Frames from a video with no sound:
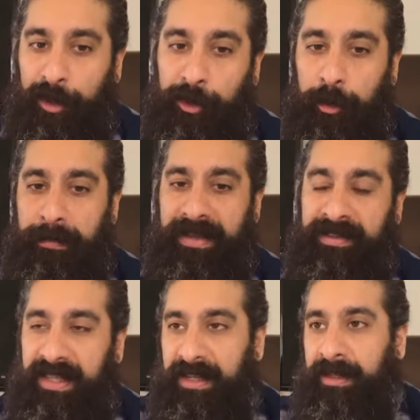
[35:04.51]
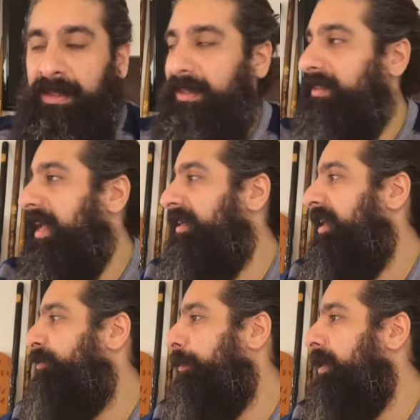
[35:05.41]
You may think that
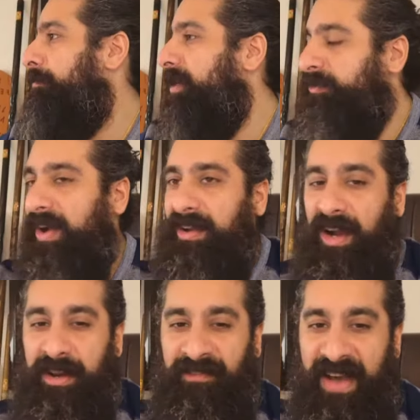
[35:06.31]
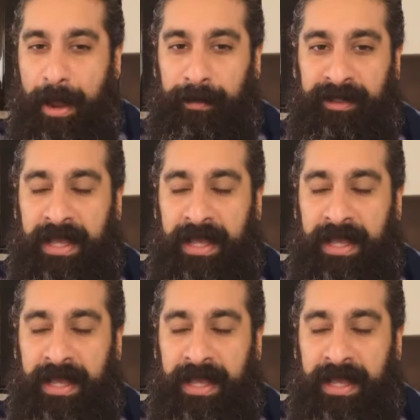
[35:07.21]
they're from the mishpacha, the family.